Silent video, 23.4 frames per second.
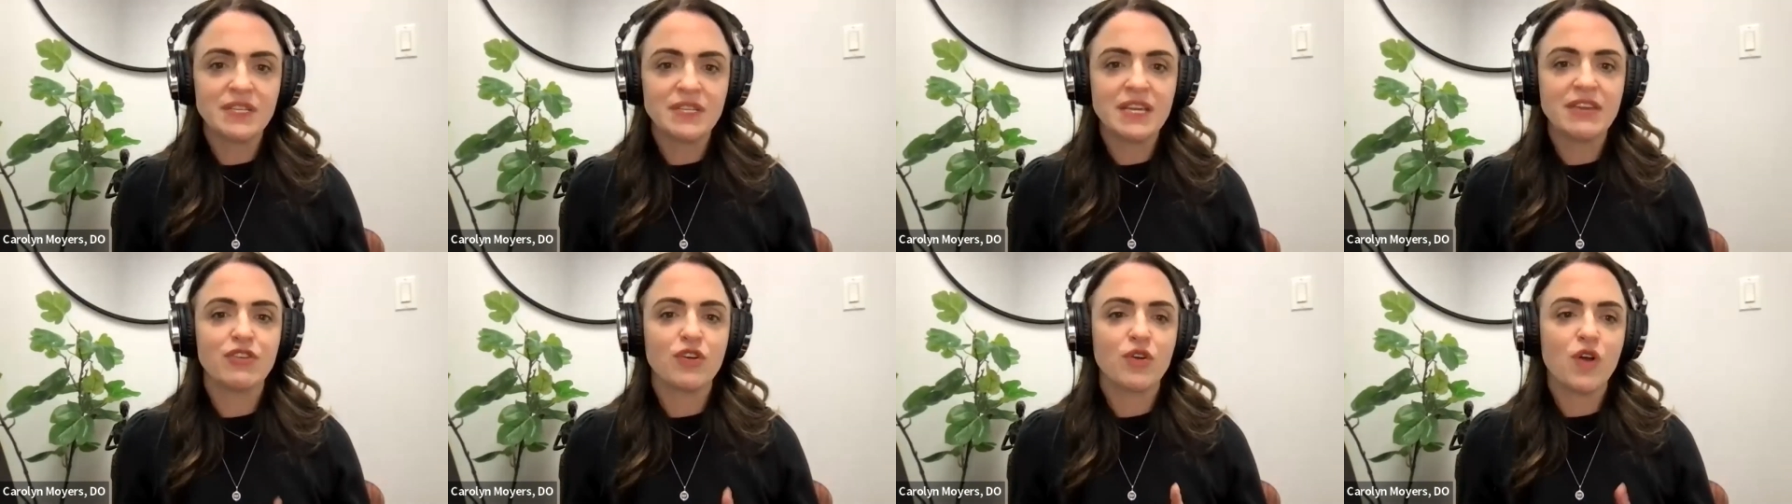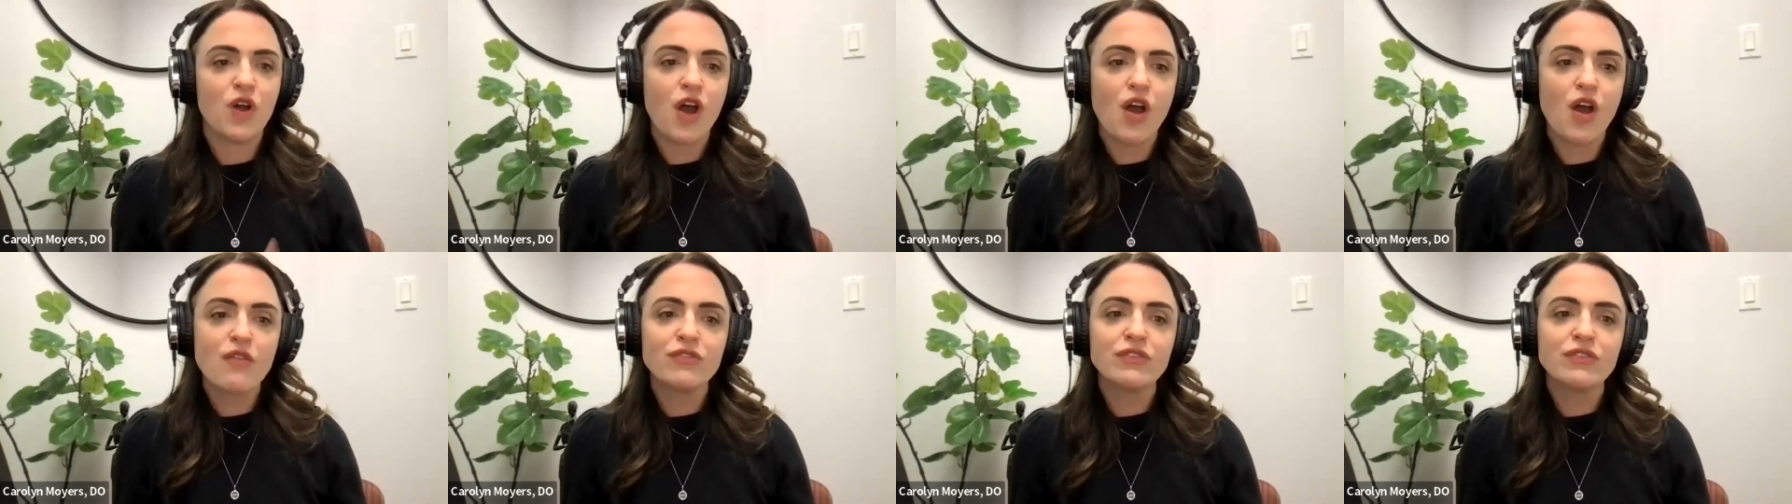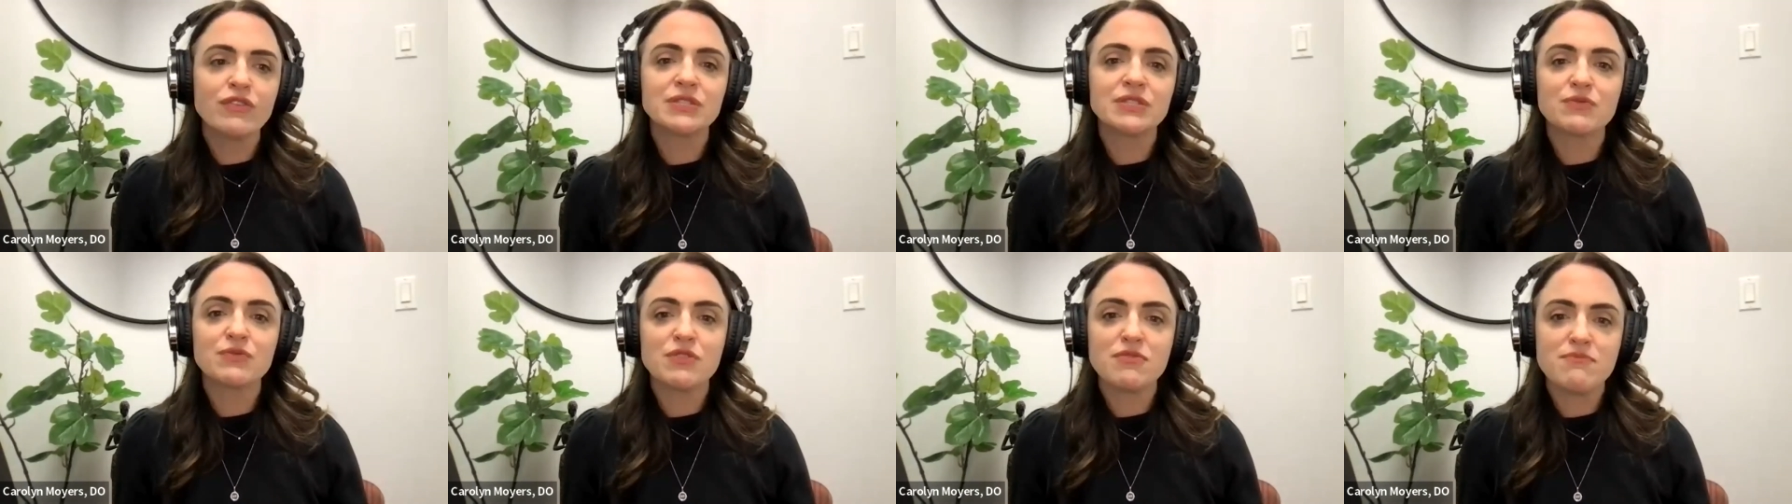If your
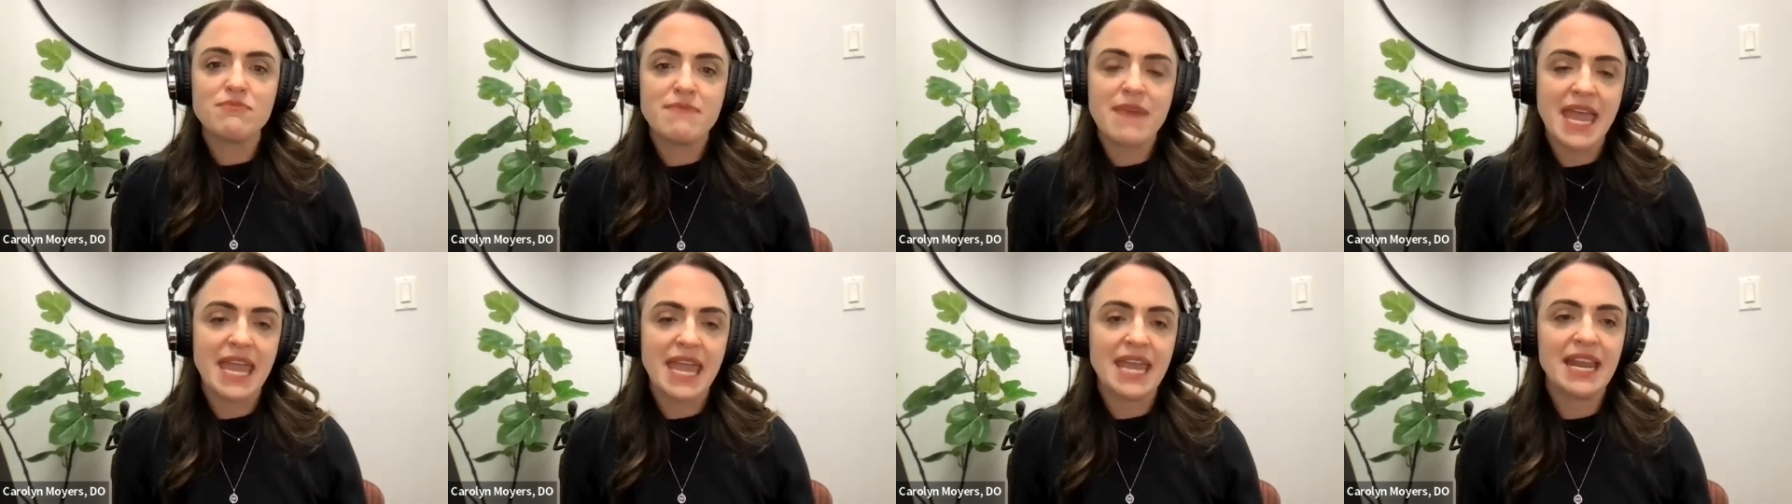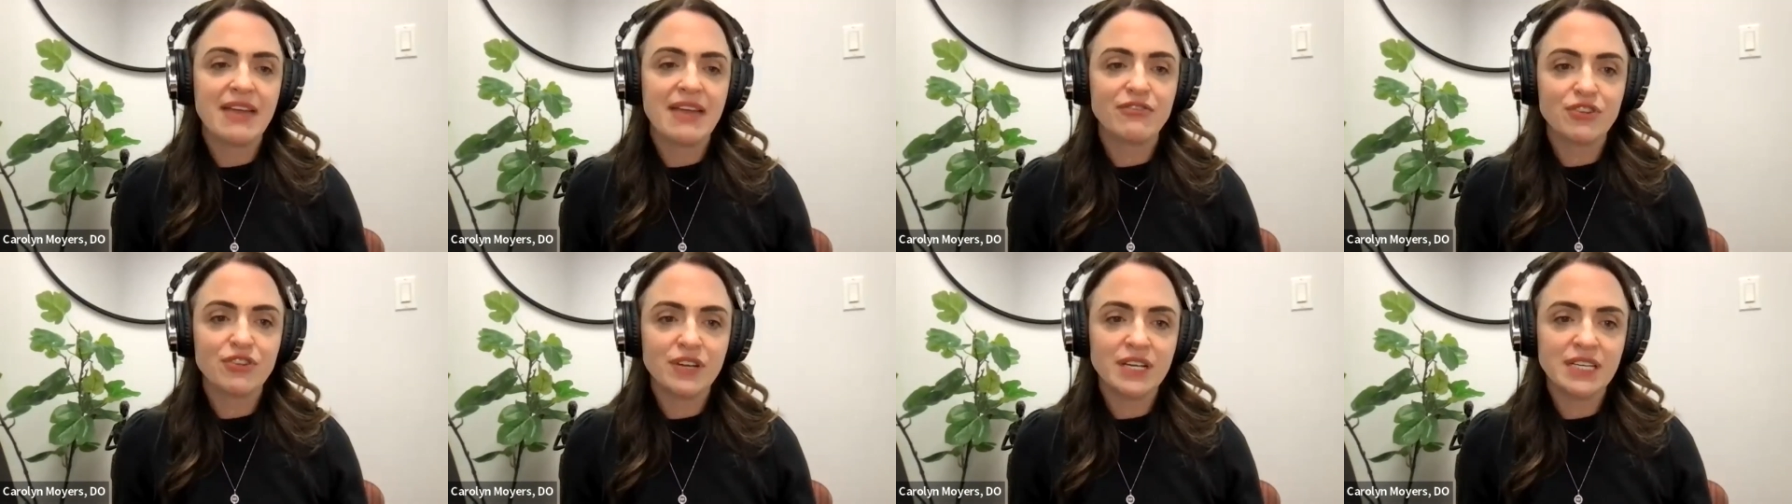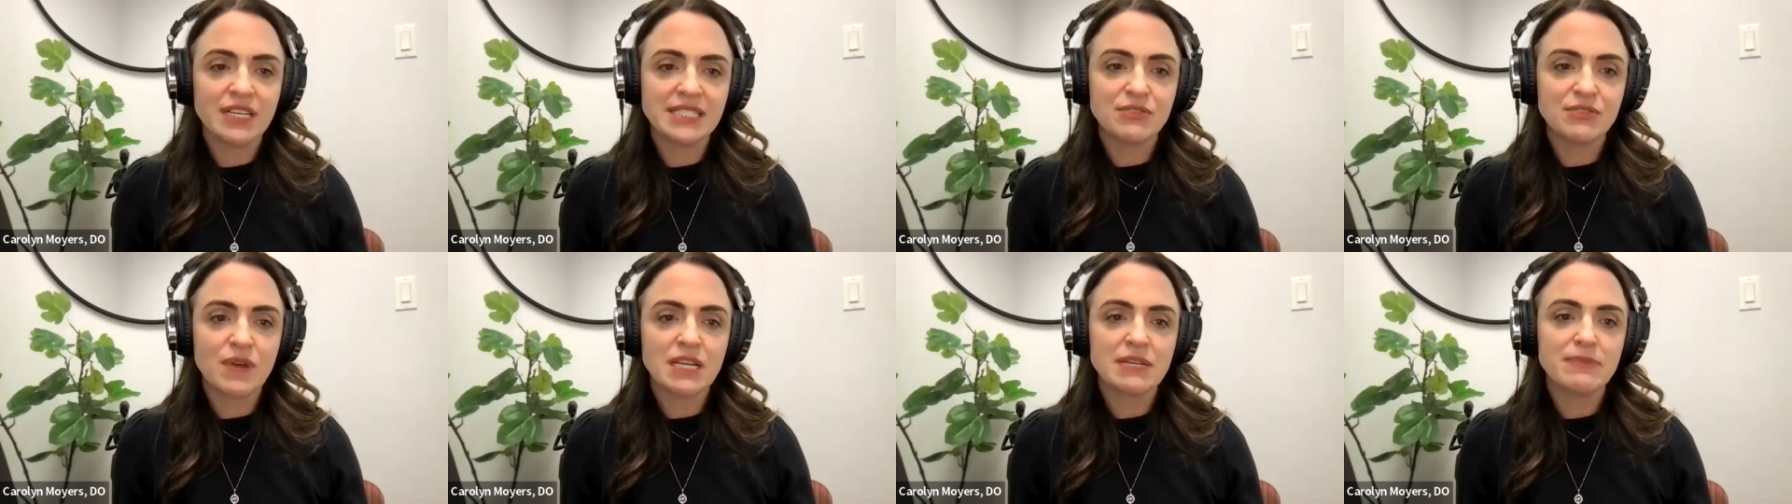ovaries remain after a
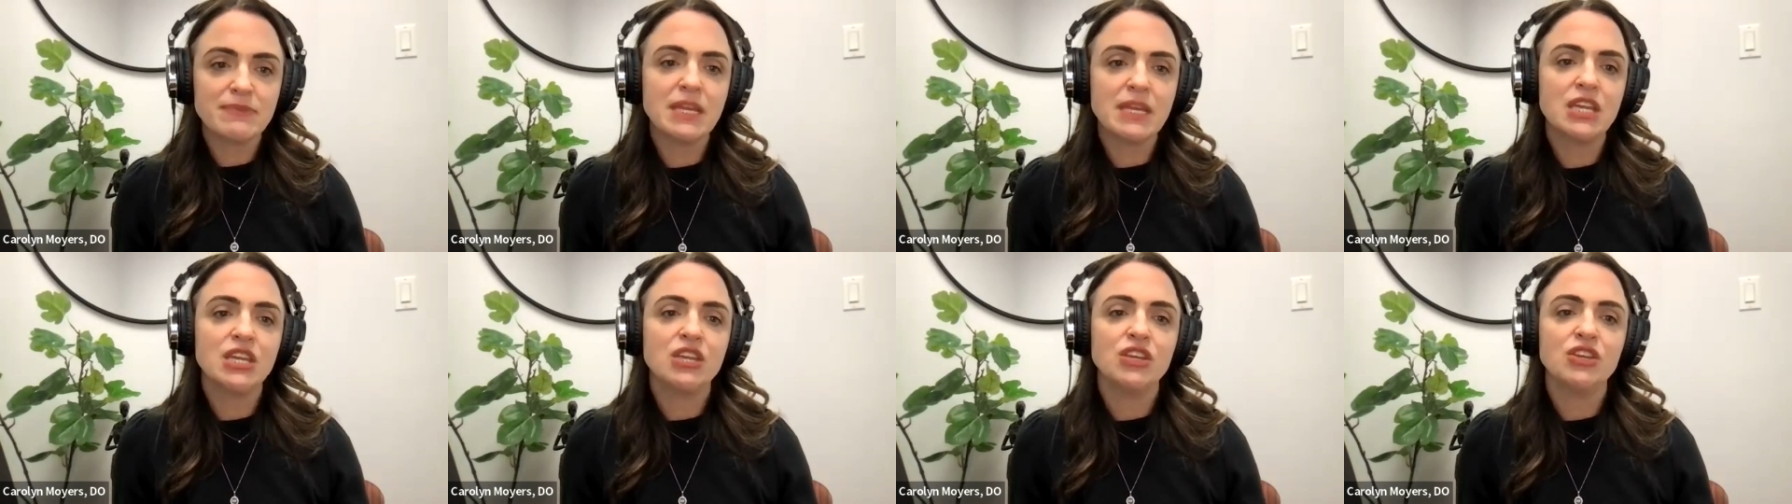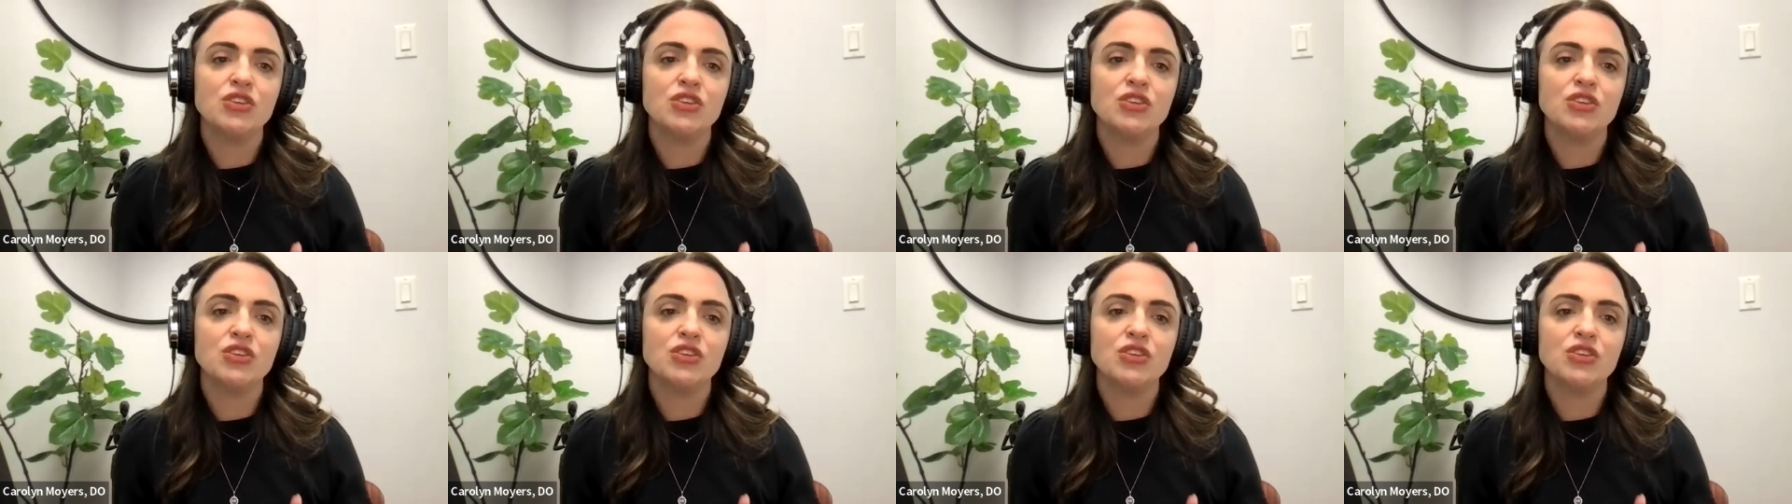hysterectomy,